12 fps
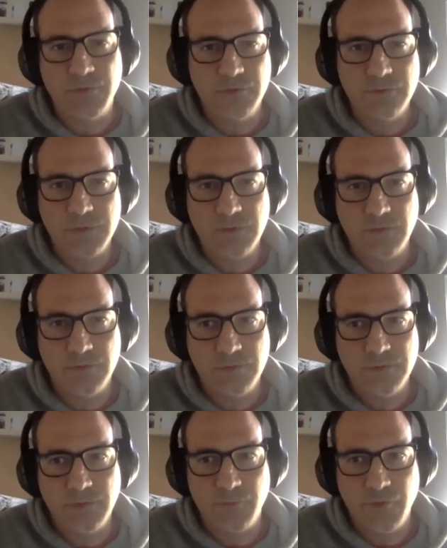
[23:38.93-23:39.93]
You know, so
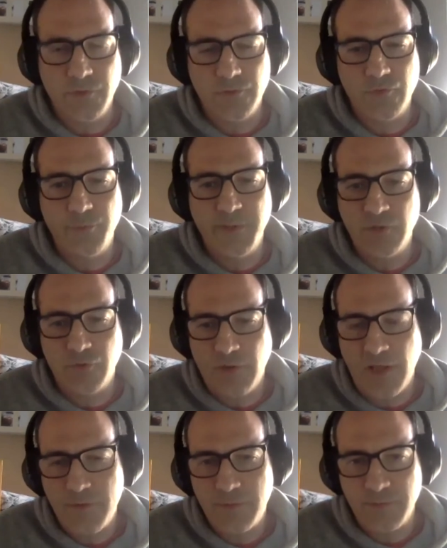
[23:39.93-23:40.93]
you know you've been
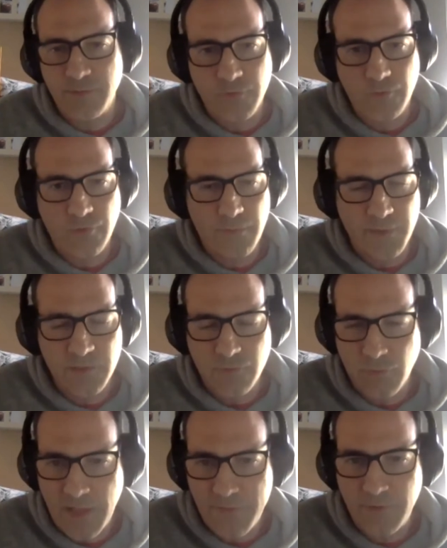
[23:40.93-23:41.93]
together, but you could have been
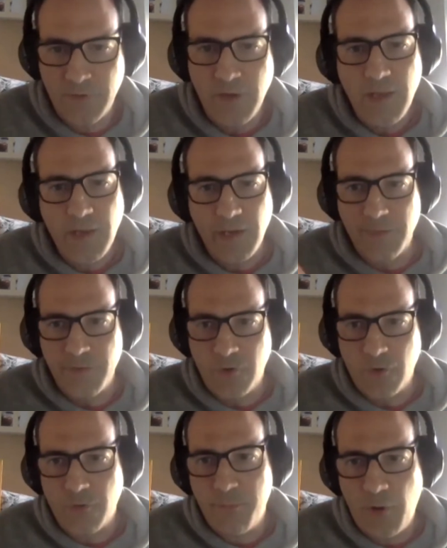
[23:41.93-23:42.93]
together in the
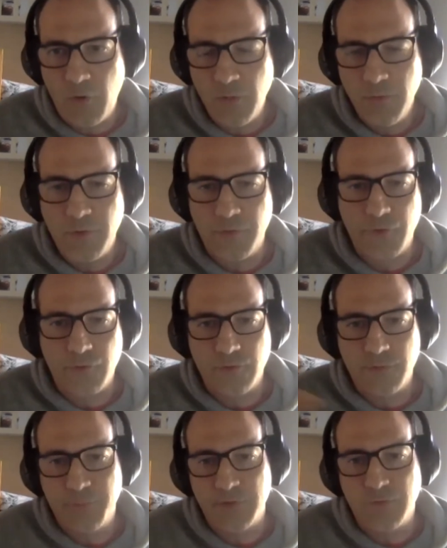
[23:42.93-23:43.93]
North Pole, or you could
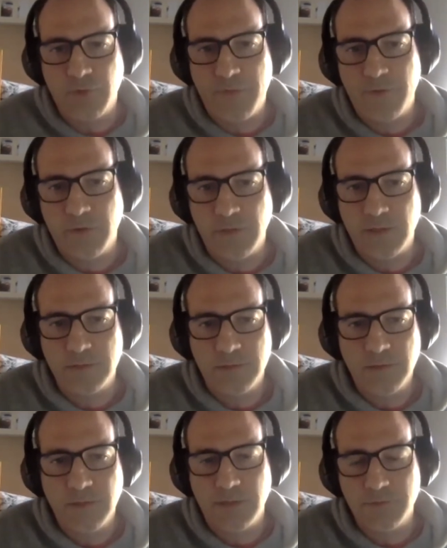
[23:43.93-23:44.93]
have been together
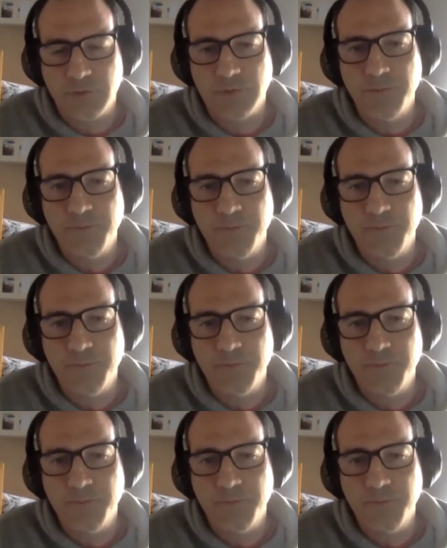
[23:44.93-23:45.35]
in London.